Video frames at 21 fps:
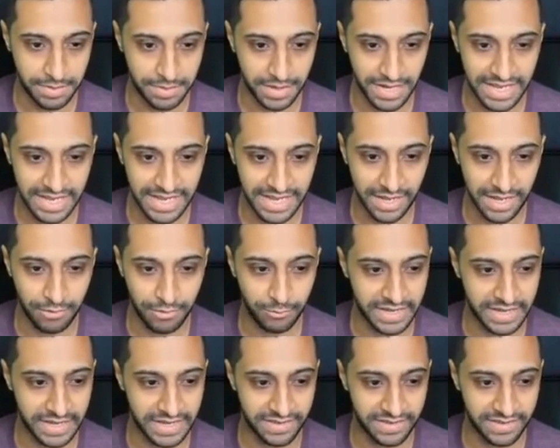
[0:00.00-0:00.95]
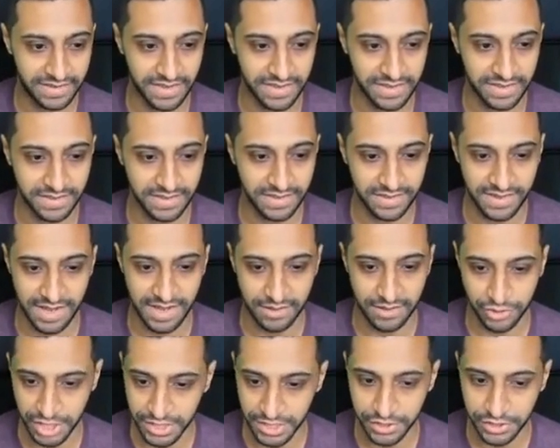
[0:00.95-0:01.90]
layout, we can see this has now
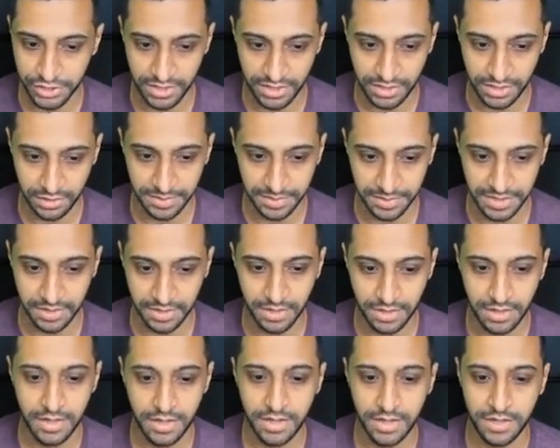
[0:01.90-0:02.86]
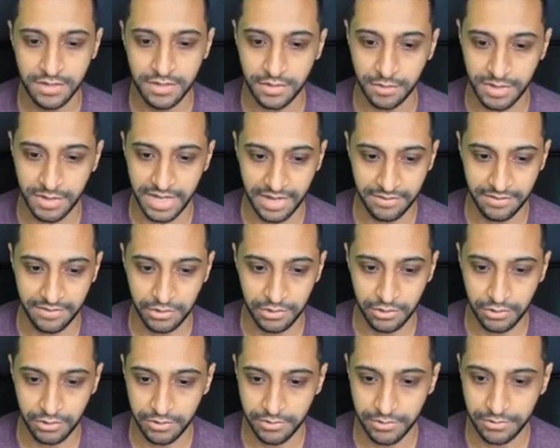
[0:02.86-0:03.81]
changed a little bit. So we have our
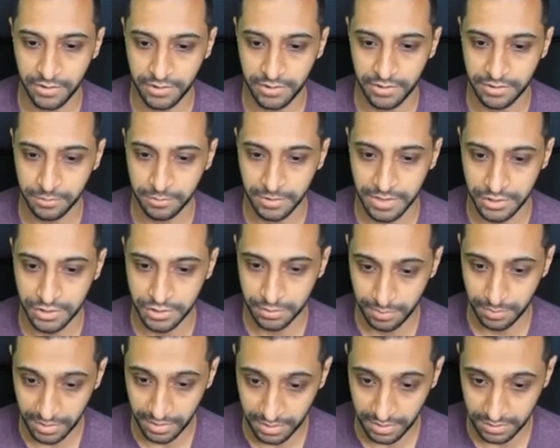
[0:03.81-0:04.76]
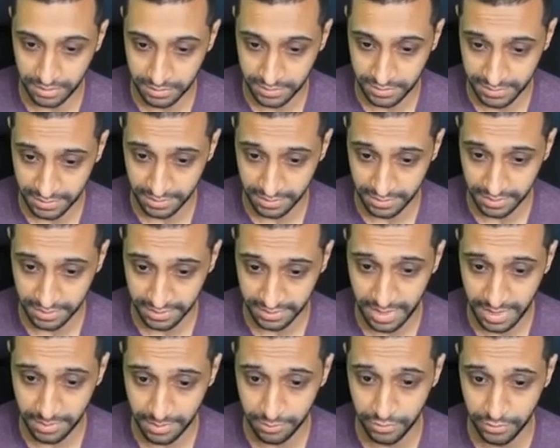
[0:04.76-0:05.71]
UniFi switch plugged, so the
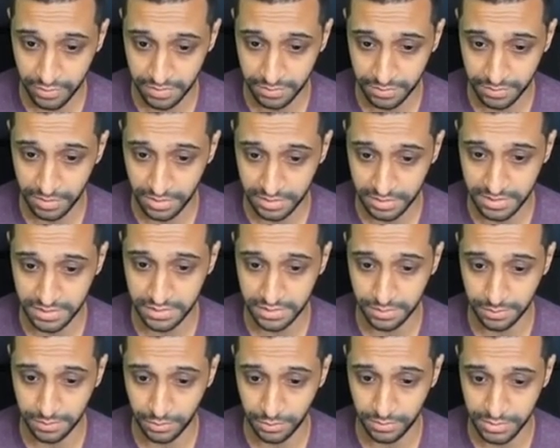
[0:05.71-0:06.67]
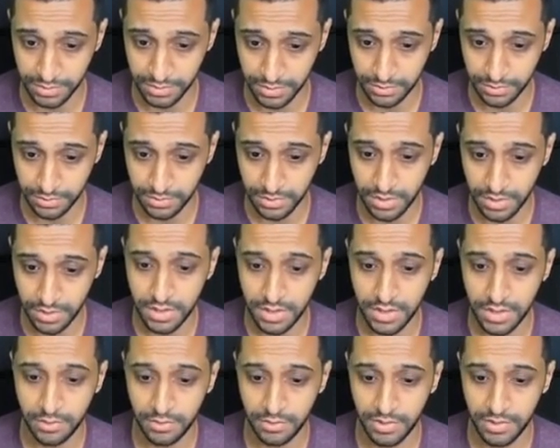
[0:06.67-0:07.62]
camera is plugged into port 2.
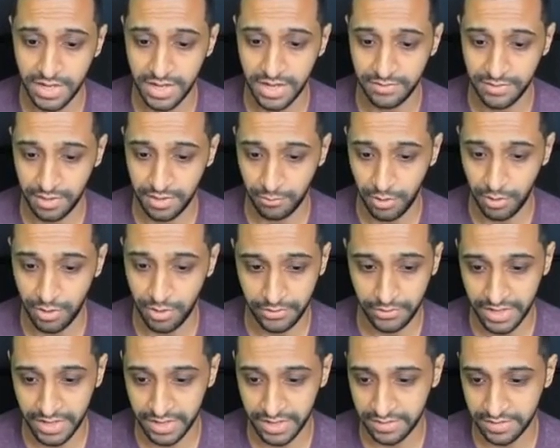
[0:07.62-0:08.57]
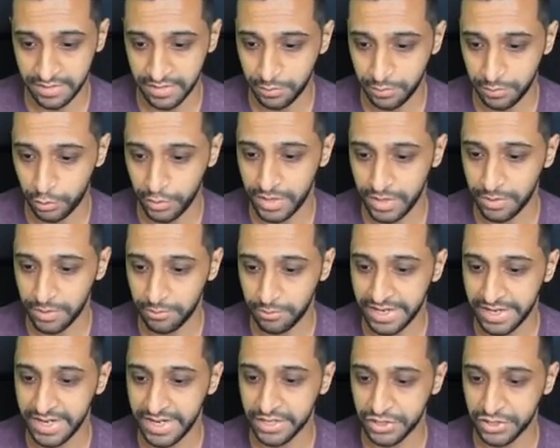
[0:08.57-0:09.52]
We have our Wi-Fi access point and we can
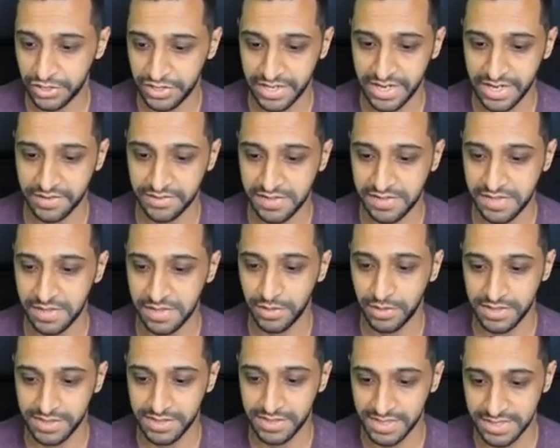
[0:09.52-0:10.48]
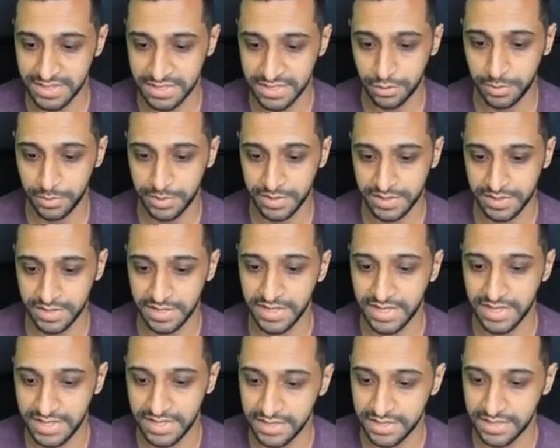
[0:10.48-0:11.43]
actually now see my desktop is
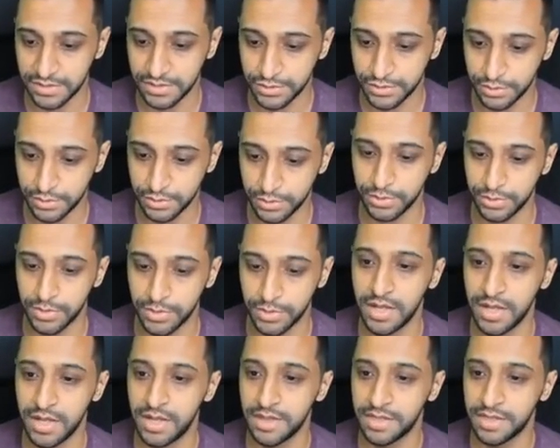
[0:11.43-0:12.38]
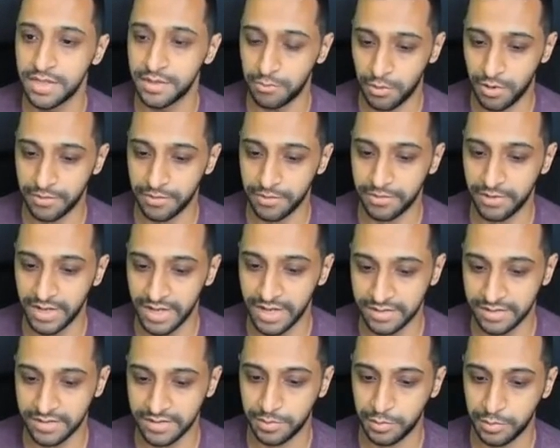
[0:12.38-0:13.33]
connected to the Wi-Fi
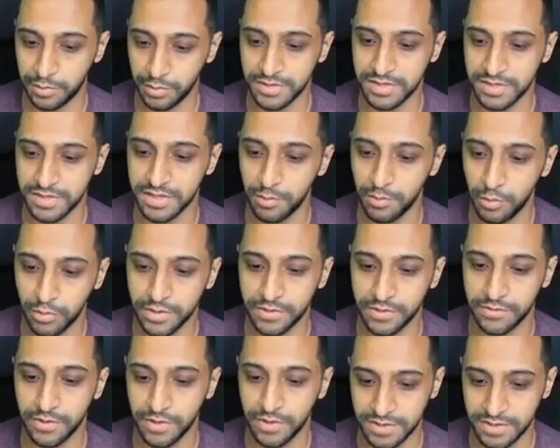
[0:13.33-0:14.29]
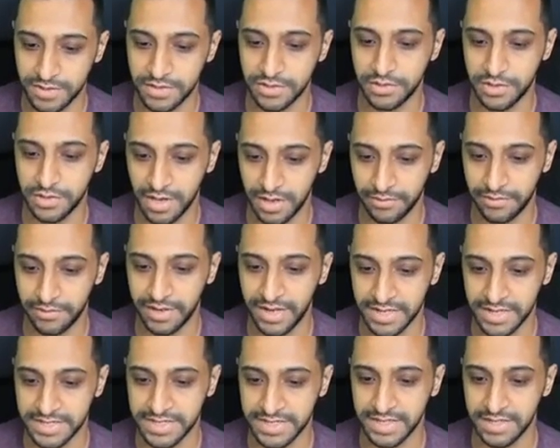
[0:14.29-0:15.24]
access point. So the more devices you have
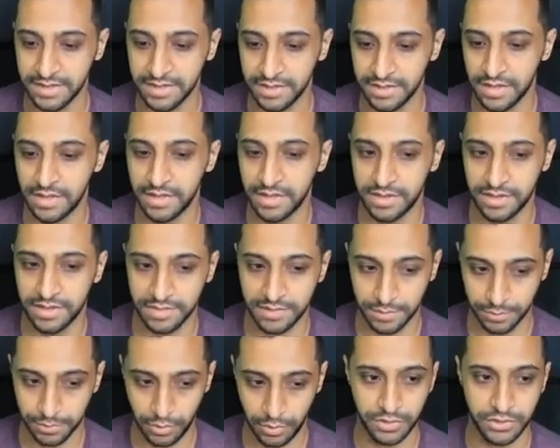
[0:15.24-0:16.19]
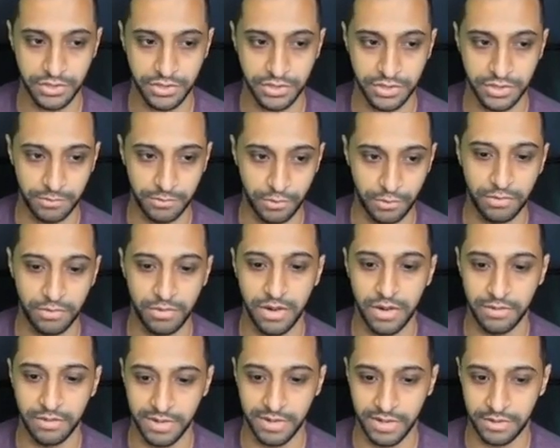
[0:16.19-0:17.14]
connecting, this topology will
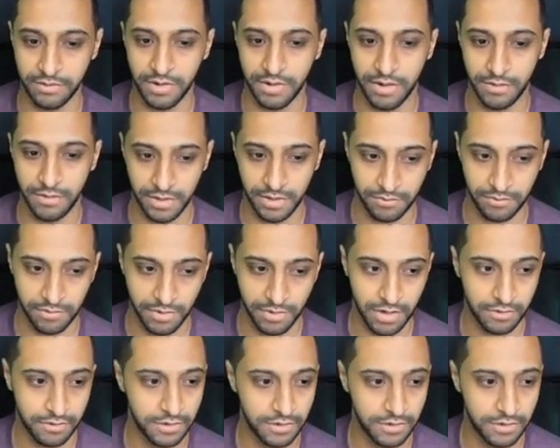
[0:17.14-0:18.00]
grow and grow and grow.